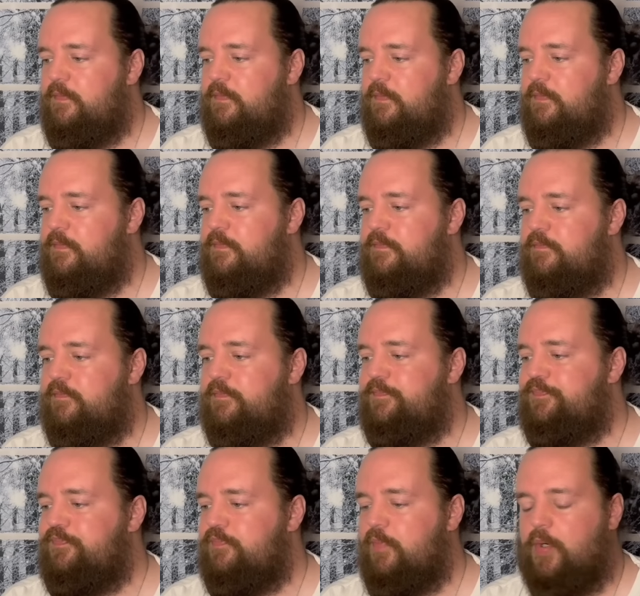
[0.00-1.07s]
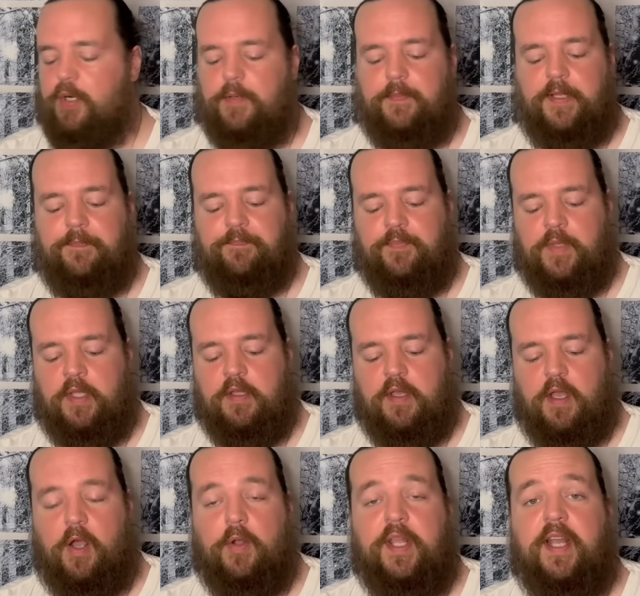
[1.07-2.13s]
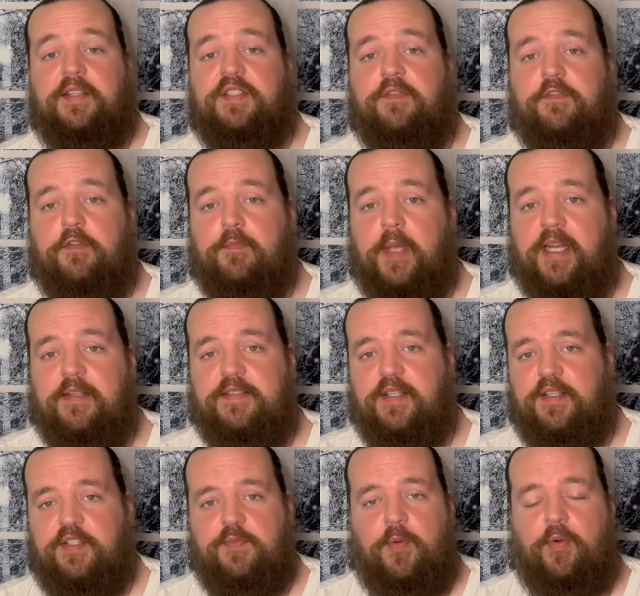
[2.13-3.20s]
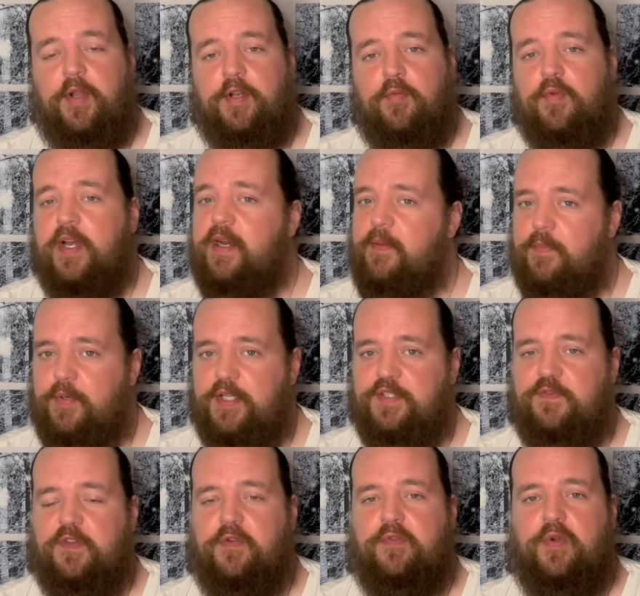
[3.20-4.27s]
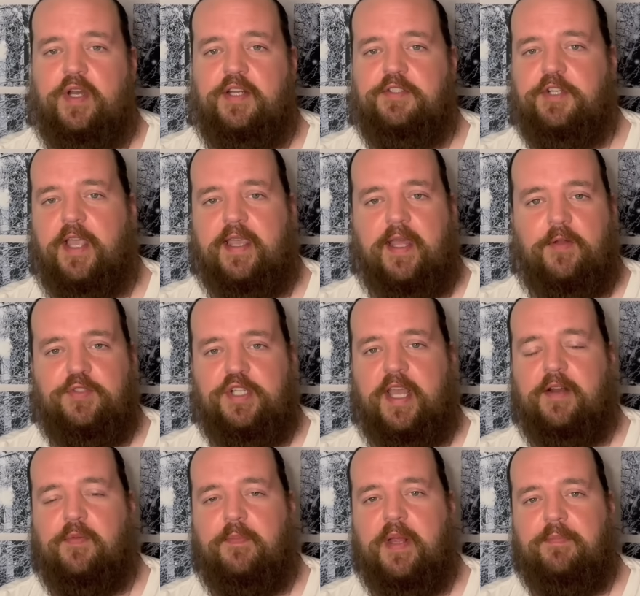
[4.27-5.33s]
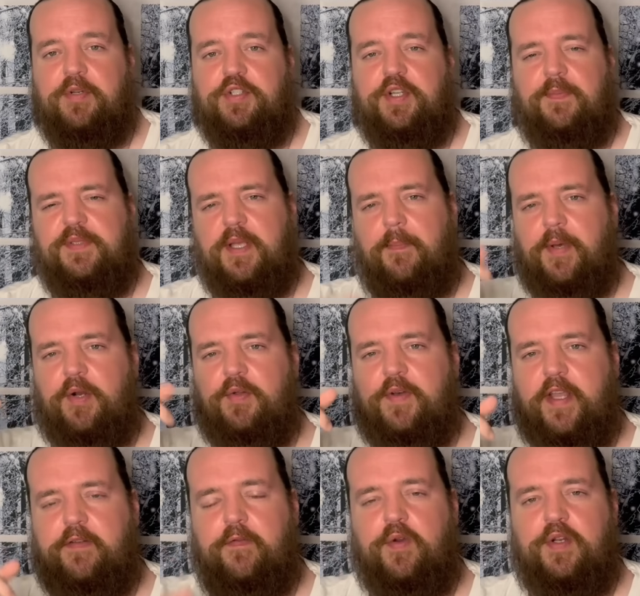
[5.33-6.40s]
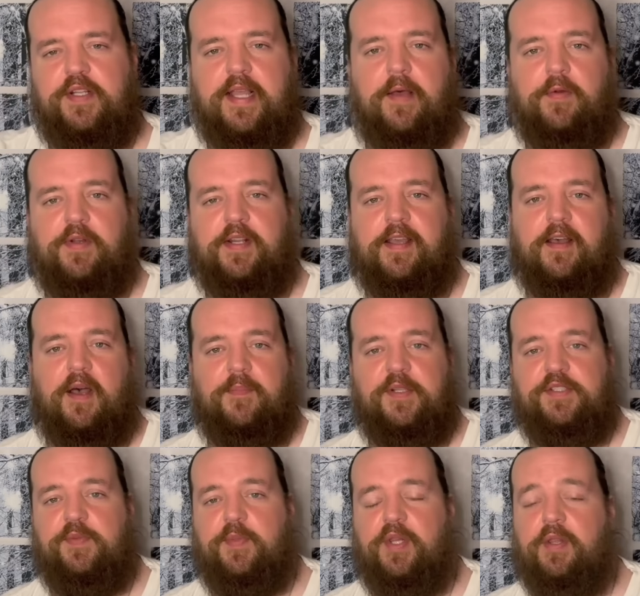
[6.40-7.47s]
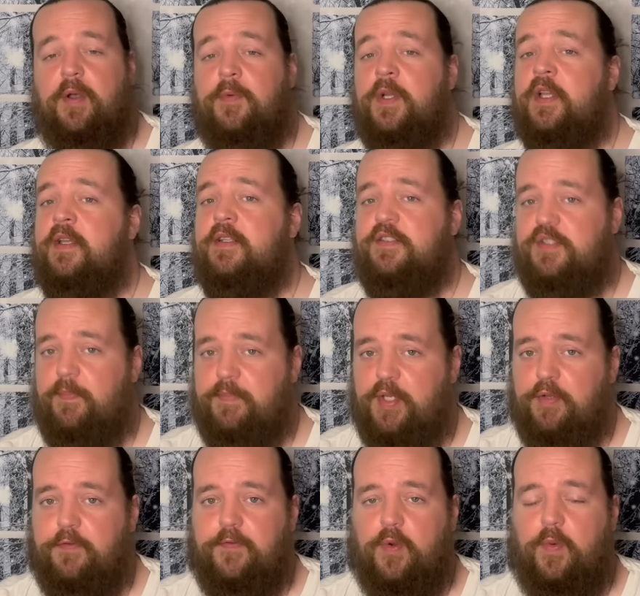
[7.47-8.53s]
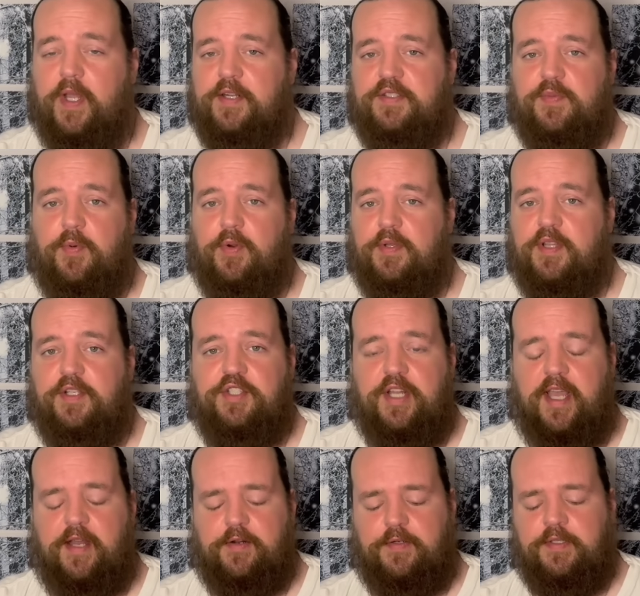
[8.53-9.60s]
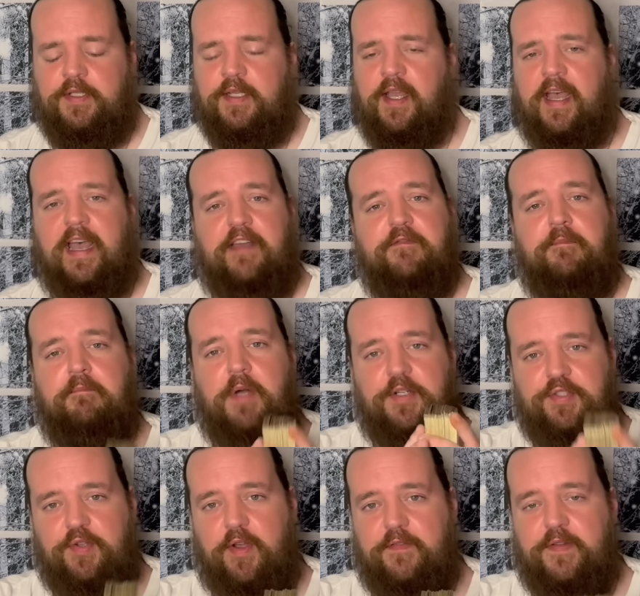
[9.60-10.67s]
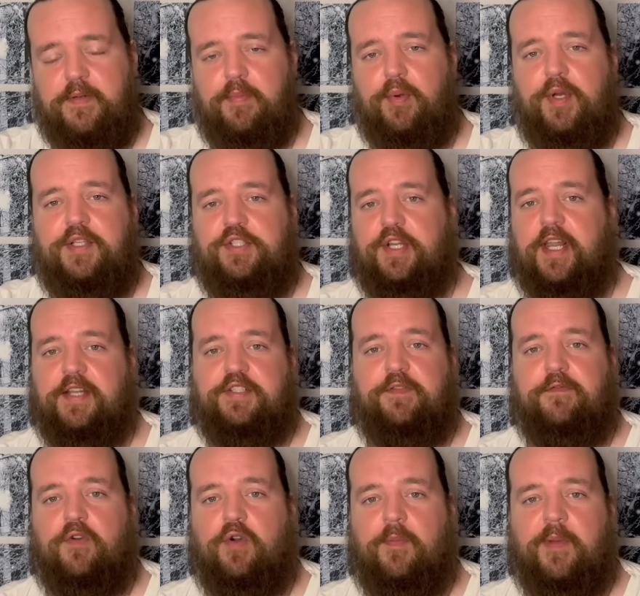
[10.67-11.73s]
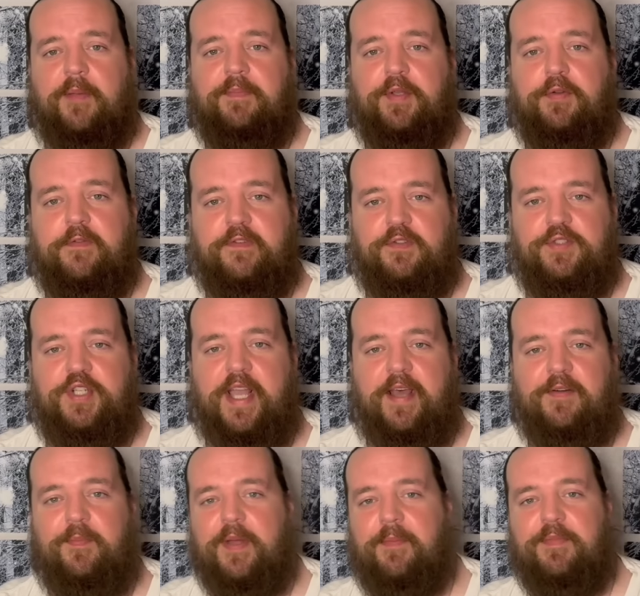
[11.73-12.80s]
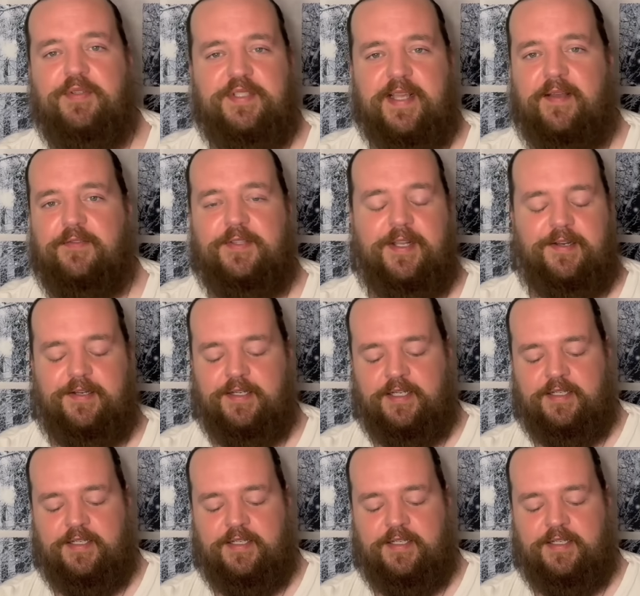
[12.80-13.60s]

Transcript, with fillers: Pardon me. Oh yes, if you've made it to this point in the reading, please feel free to check out channel memberships. I'll put a link for it down in the comments below. It's a beautiful way to support the channel. I have much love and appreciation for all my beautiful channel members out there.